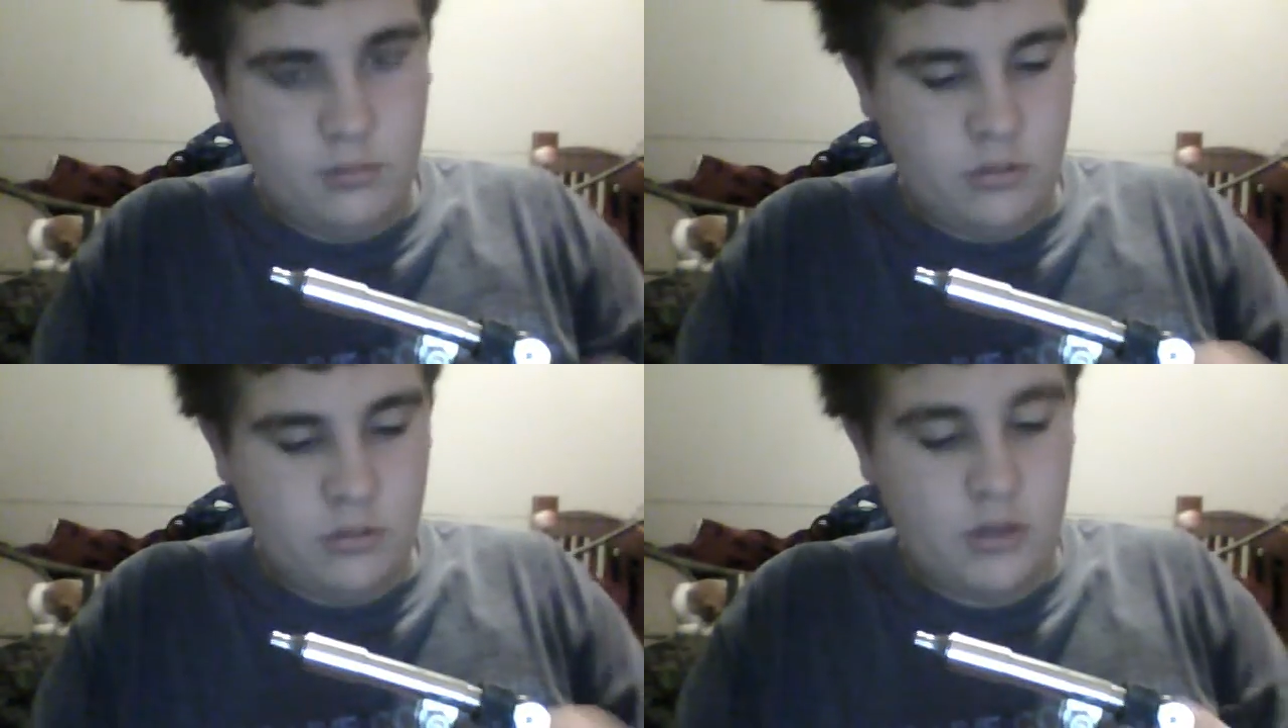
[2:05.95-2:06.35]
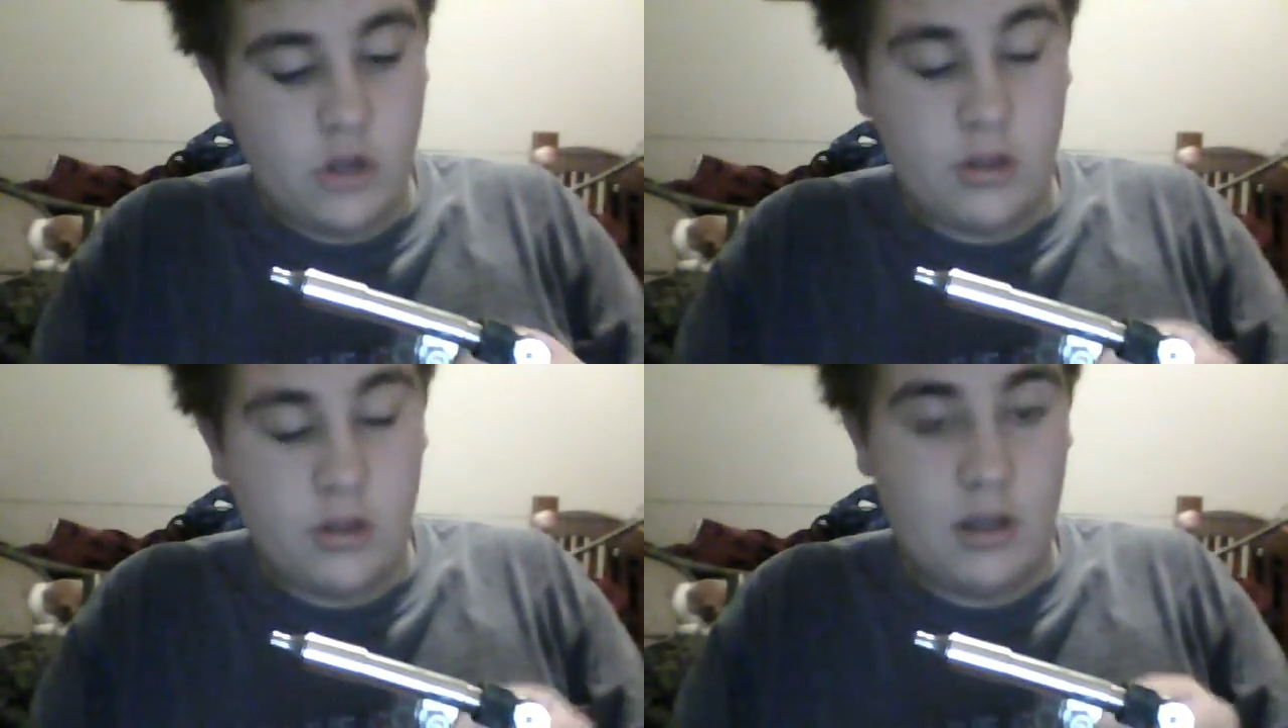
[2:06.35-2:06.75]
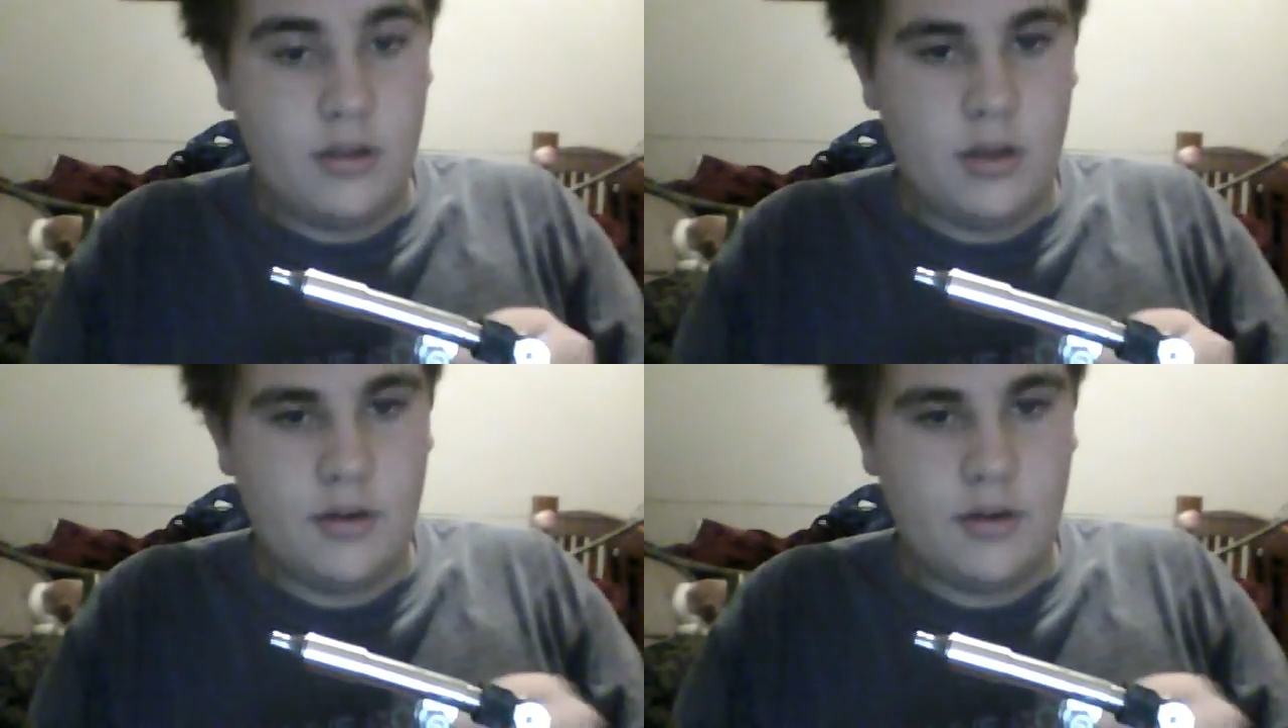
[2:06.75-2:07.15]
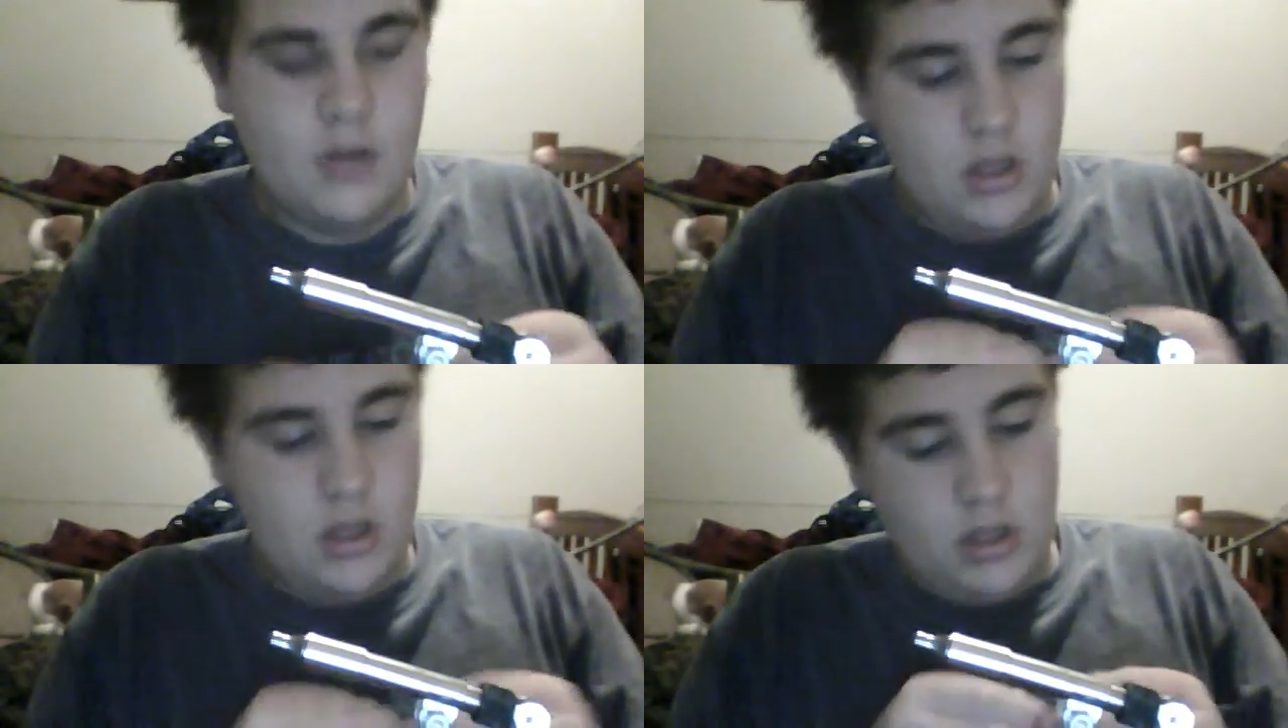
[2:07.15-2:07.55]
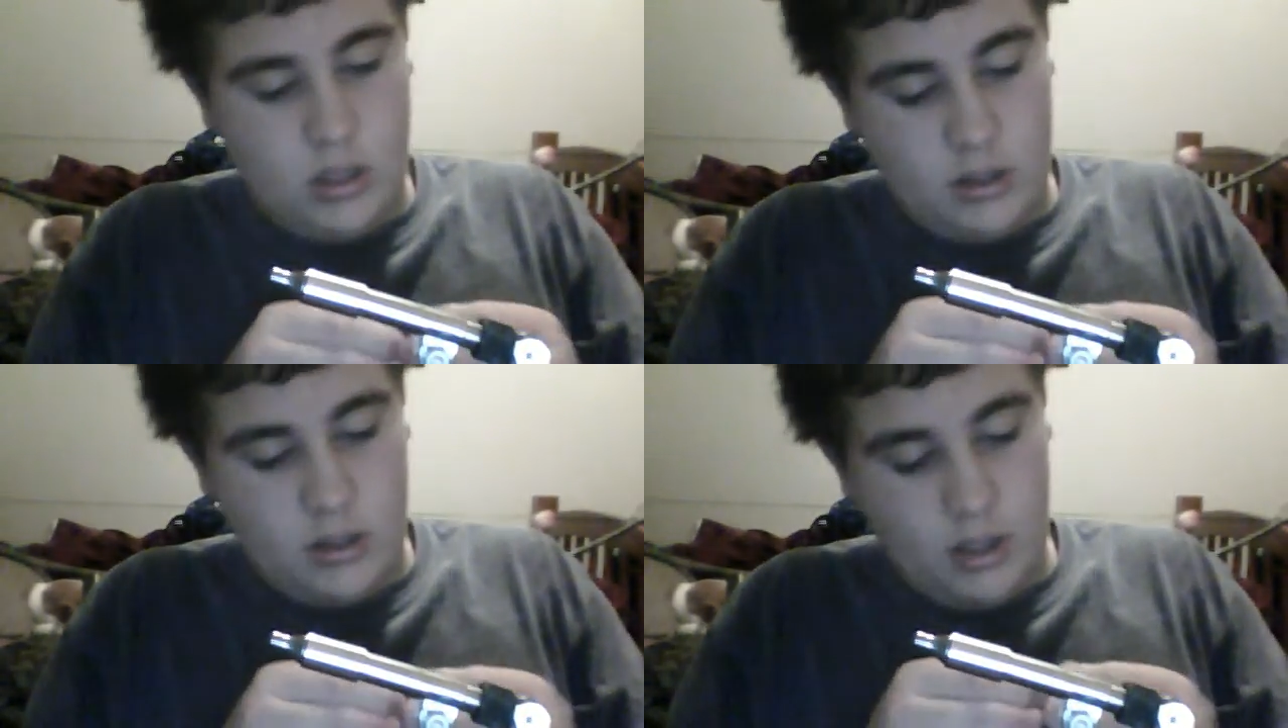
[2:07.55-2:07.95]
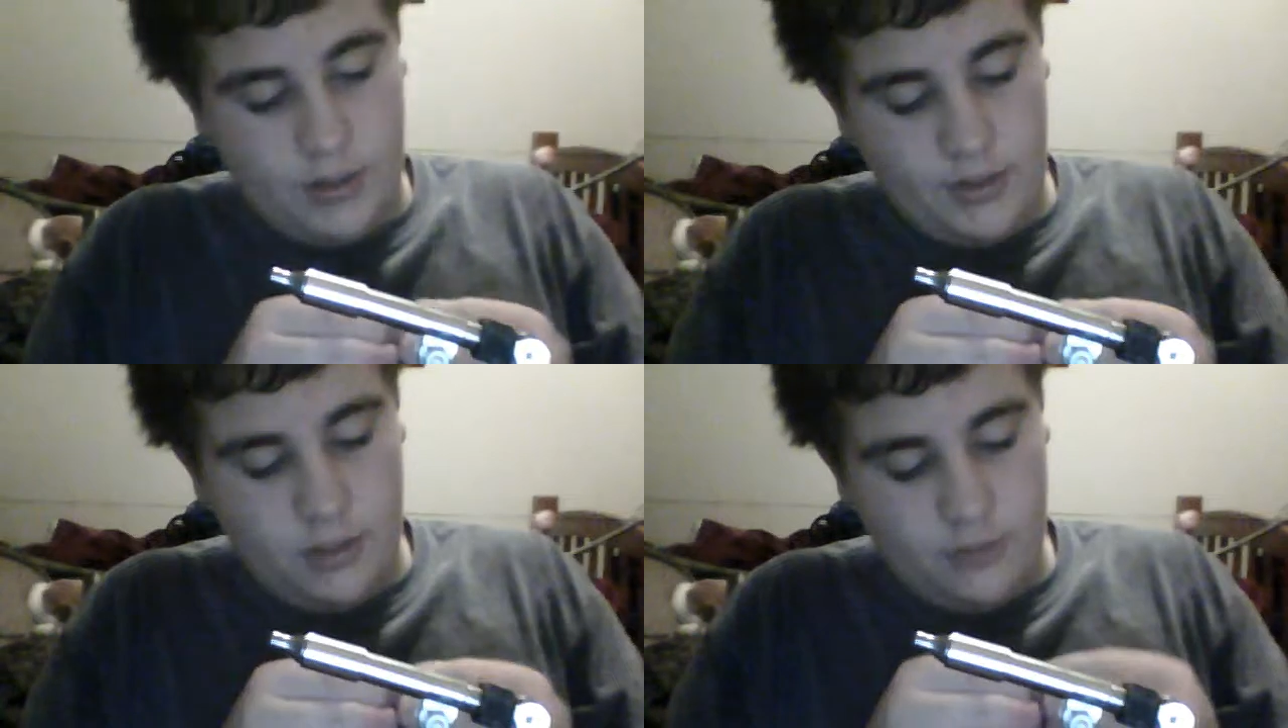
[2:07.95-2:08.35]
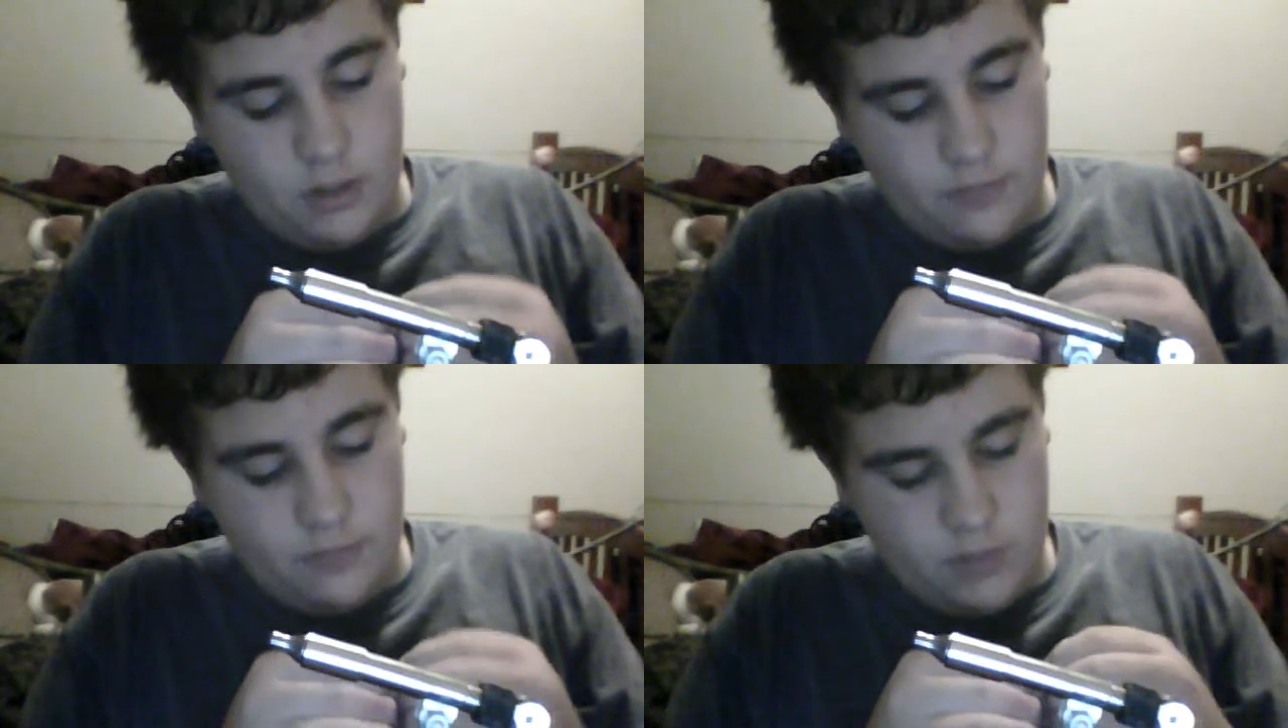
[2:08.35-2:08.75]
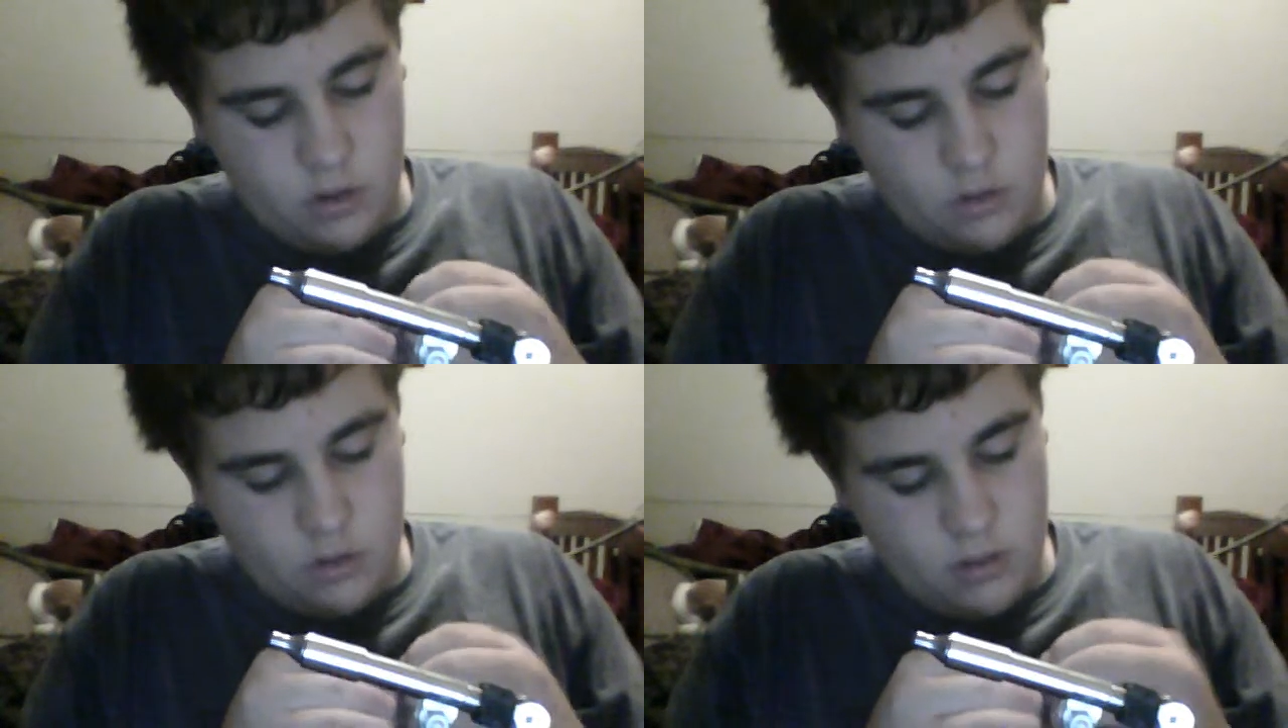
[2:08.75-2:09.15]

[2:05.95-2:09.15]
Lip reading: Well, I shouldn't say it sucks. It's healthier for fish.